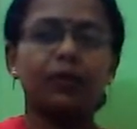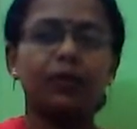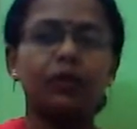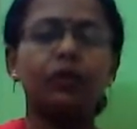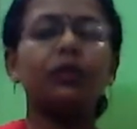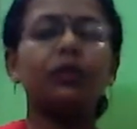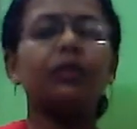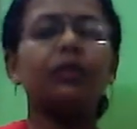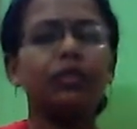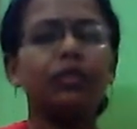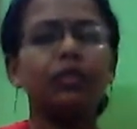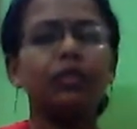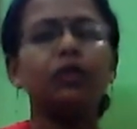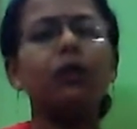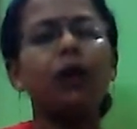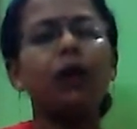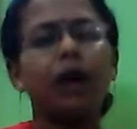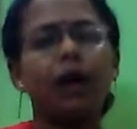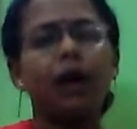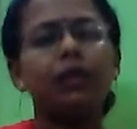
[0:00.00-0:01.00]
So, did
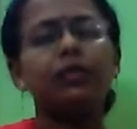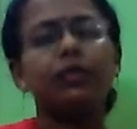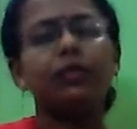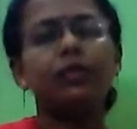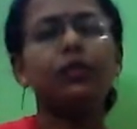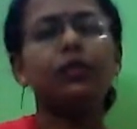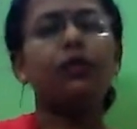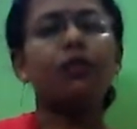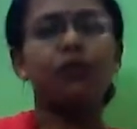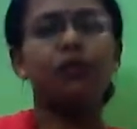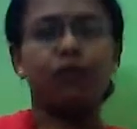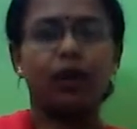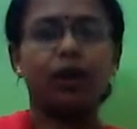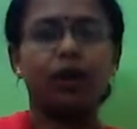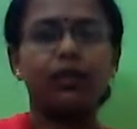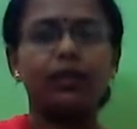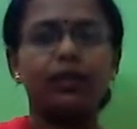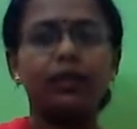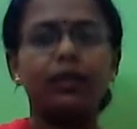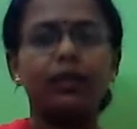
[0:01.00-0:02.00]
you ask your
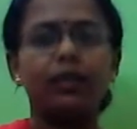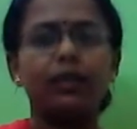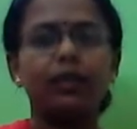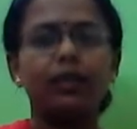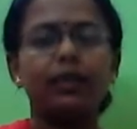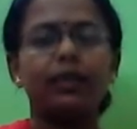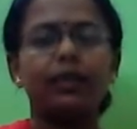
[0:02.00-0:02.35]
father